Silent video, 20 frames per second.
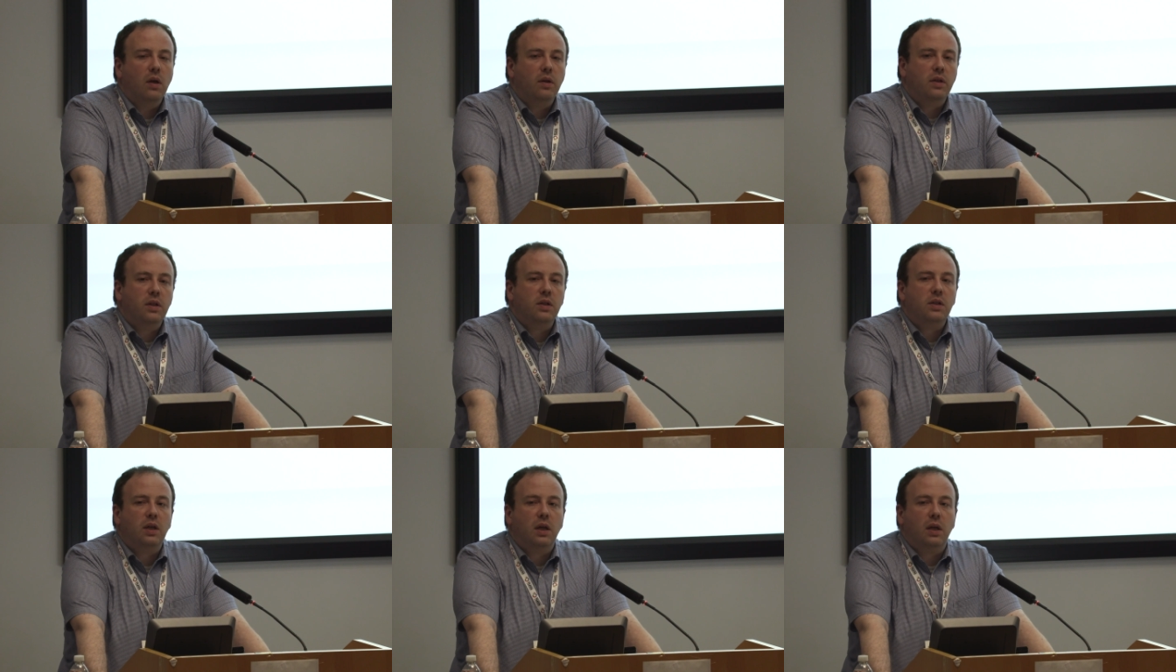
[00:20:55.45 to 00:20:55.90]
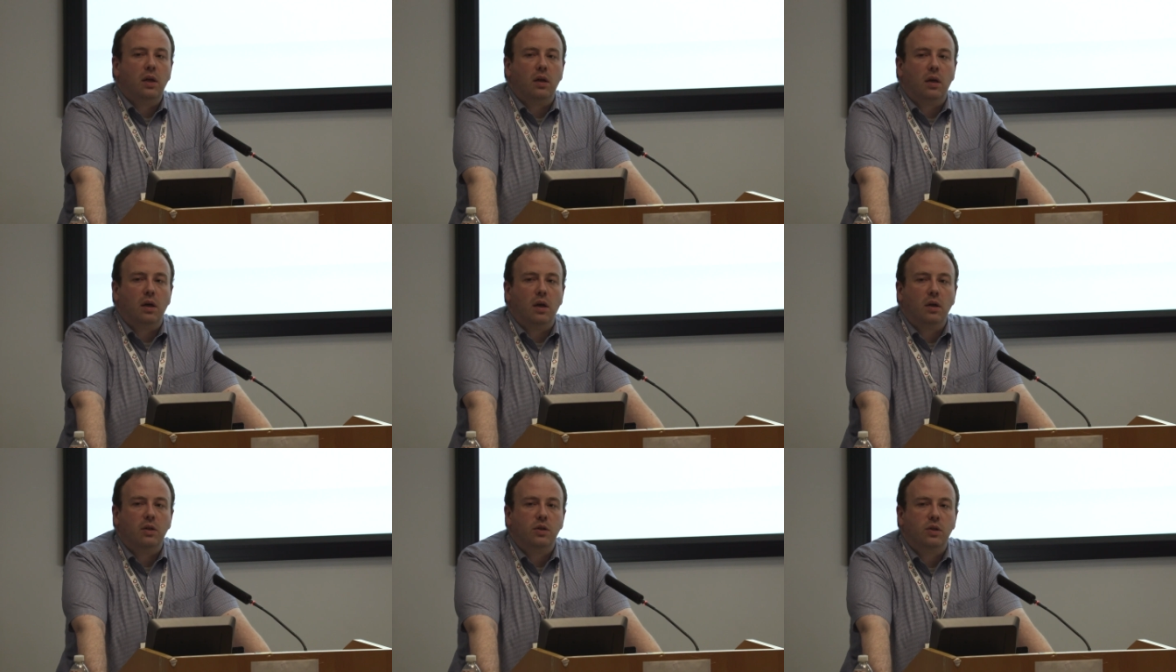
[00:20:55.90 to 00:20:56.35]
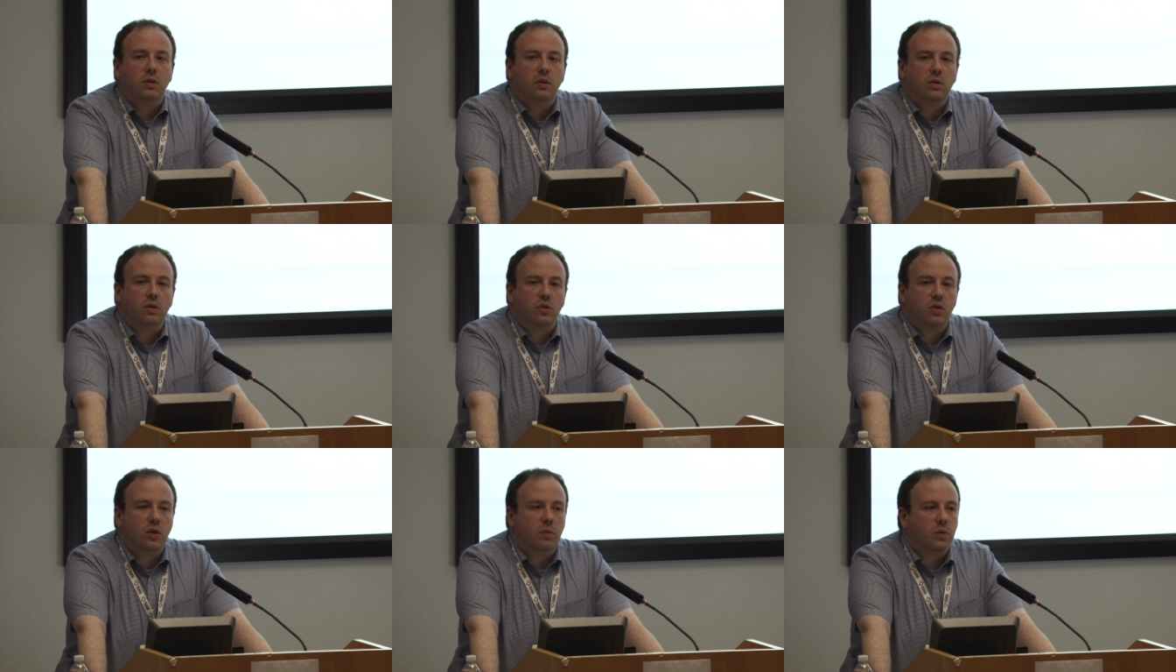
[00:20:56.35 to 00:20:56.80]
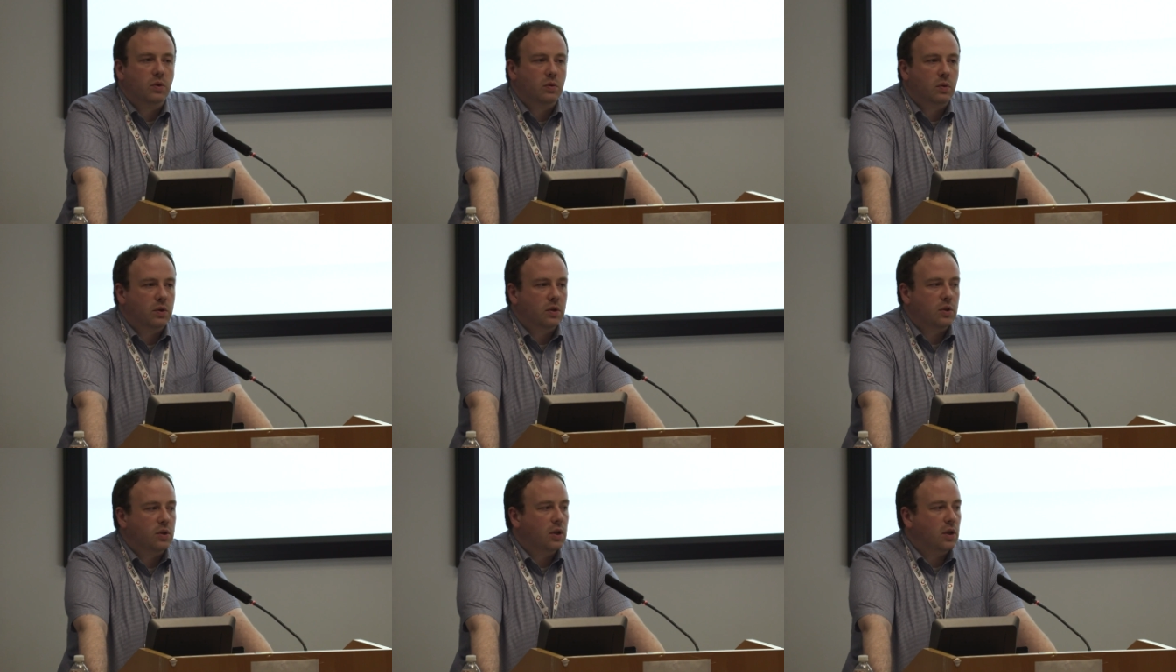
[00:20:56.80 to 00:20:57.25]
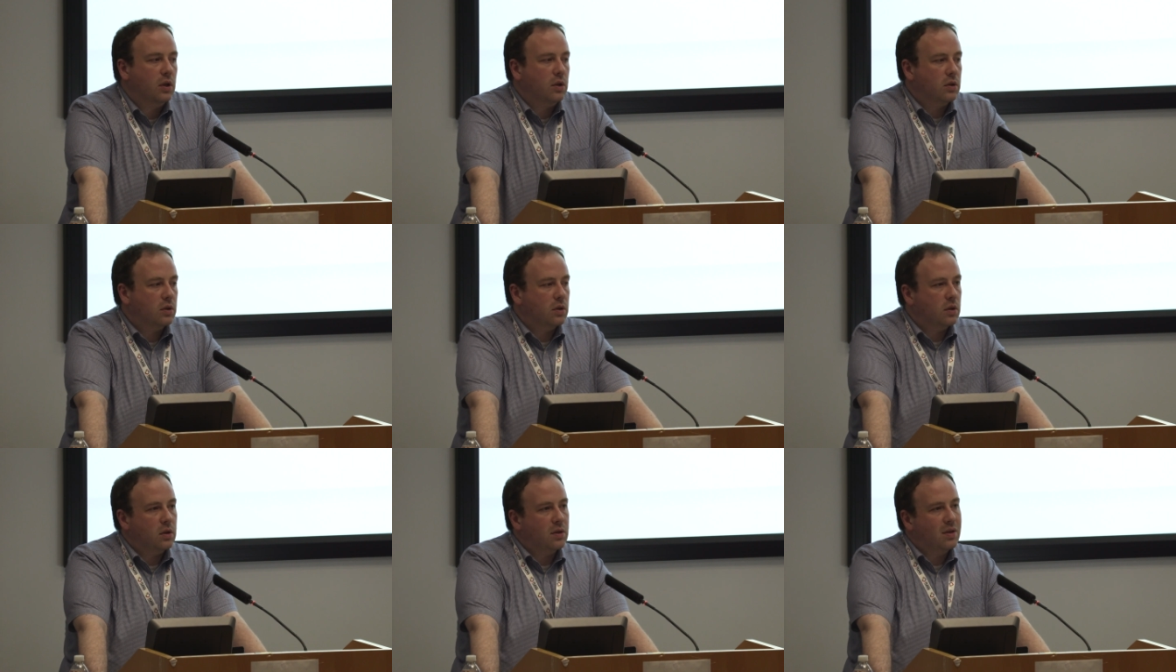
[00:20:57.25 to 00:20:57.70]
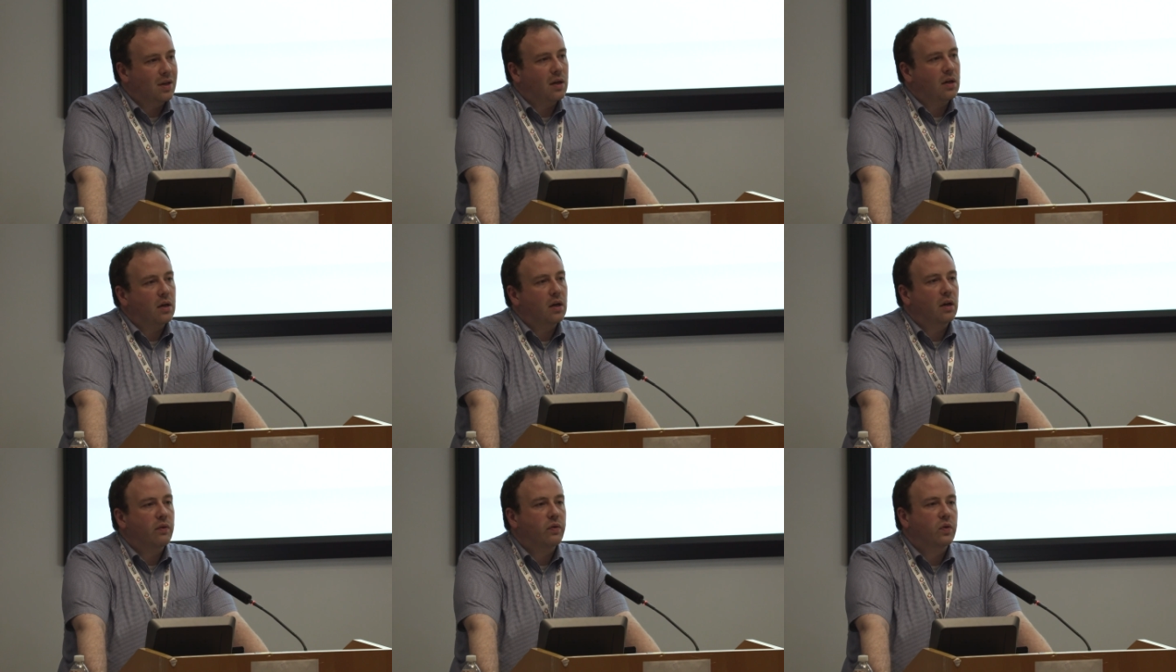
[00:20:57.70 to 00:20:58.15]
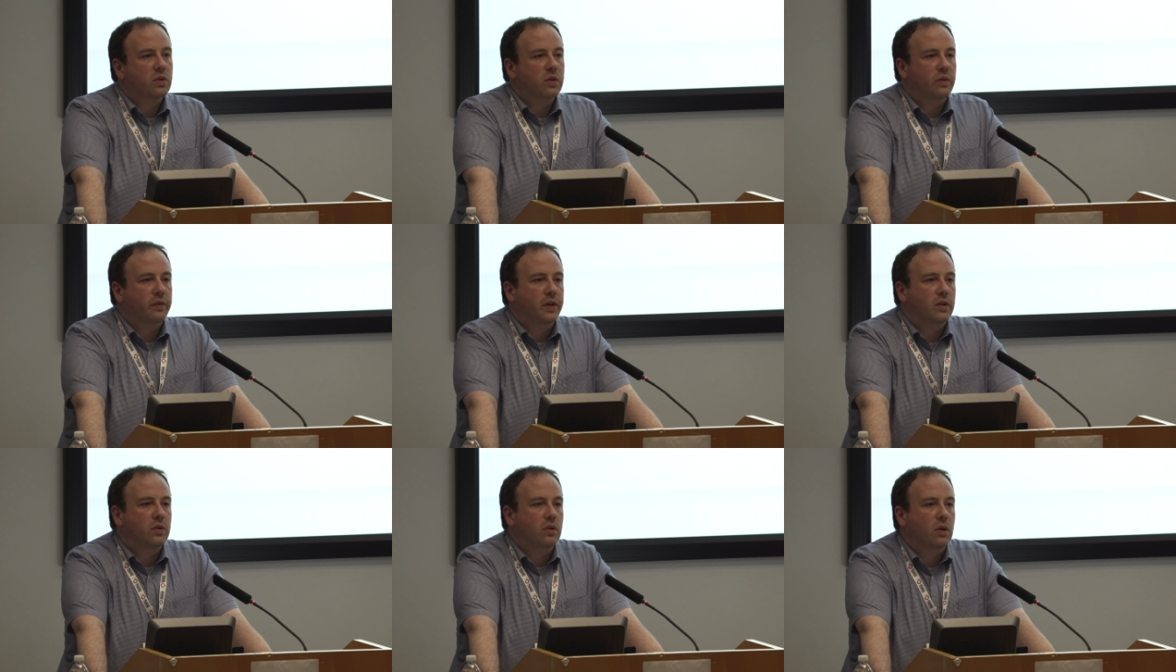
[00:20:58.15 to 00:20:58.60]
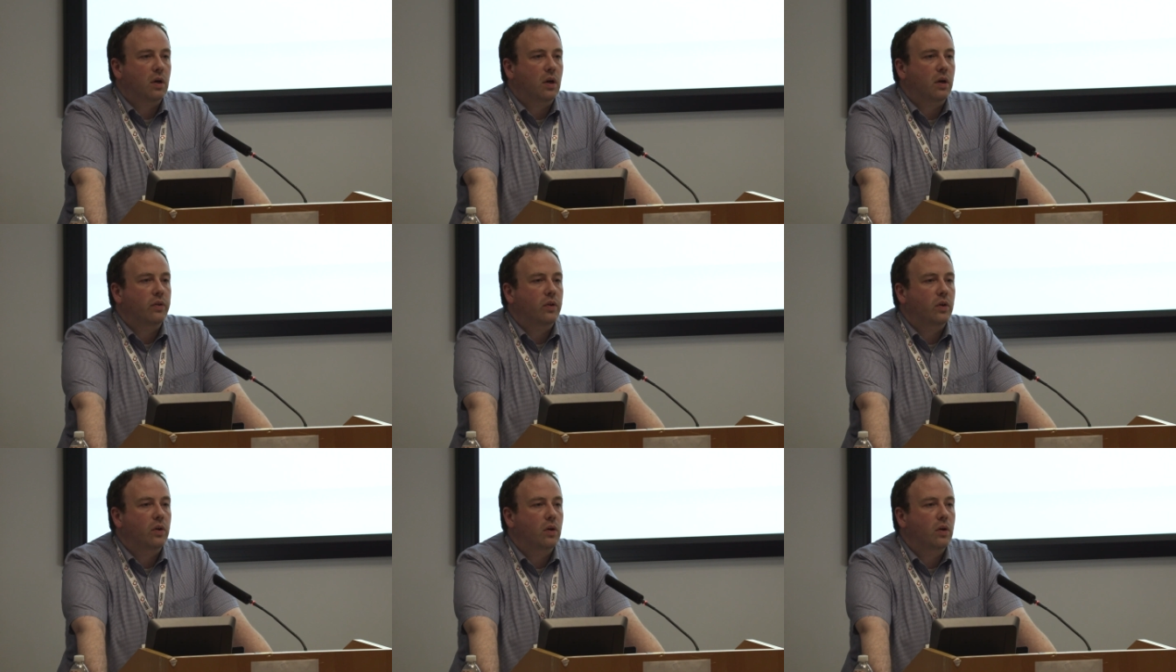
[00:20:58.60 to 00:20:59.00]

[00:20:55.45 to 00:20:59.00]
They didn't take any action. Their treatment wasn't changed. Is that an adverse event or not?